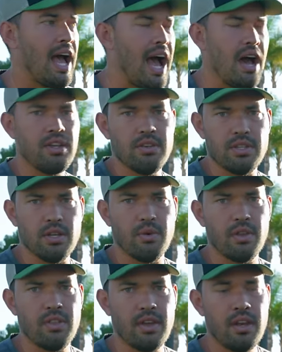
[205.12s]
How do you deal
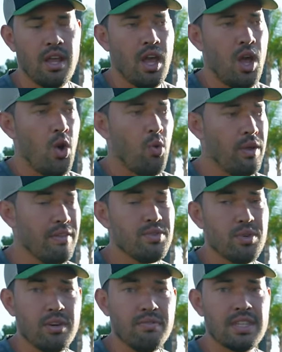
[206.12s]
with it? We've
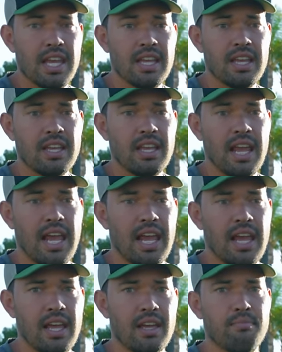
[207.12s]
sort of taken
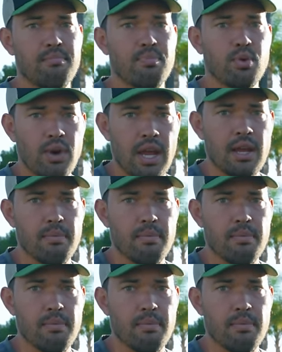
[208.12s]
a prey